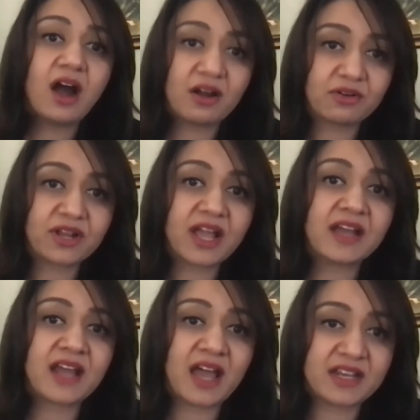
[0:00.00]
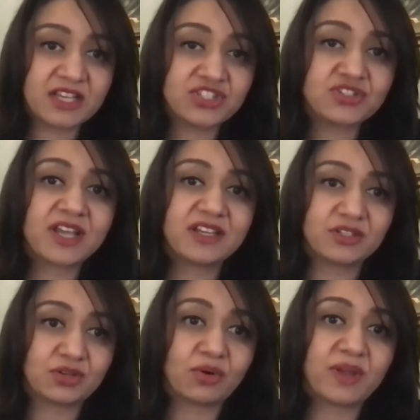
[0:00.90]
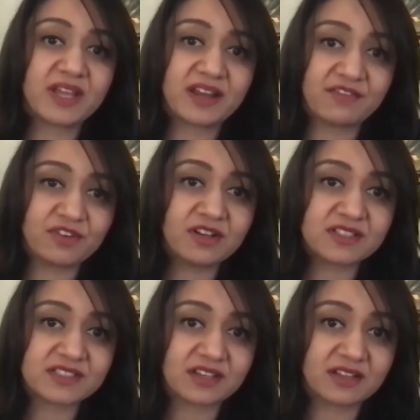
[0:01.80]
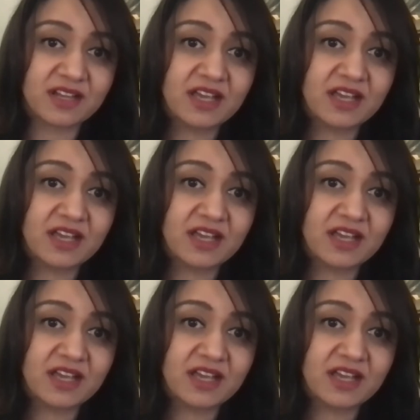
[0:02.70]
hungry and uneducated growing in Afghanistan.